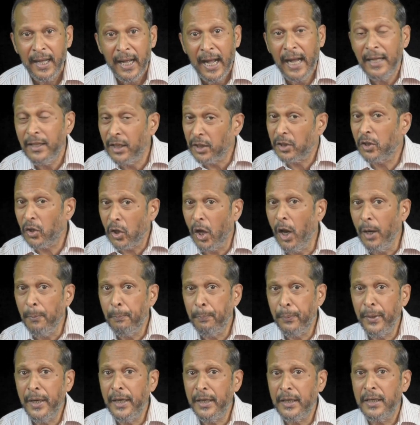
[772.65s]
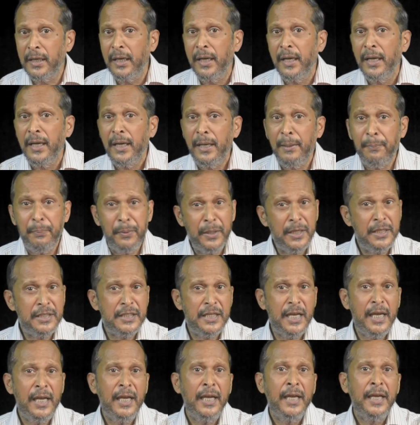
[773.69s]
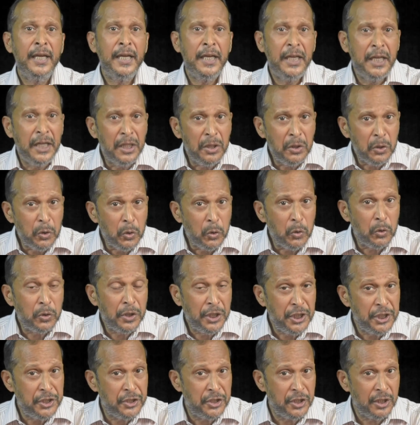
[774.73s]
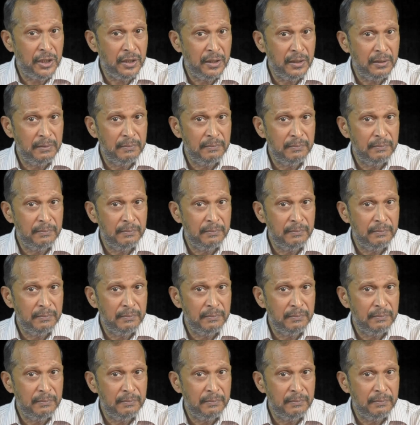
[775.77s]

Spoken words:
and the culprit if he is a Hindu teacher.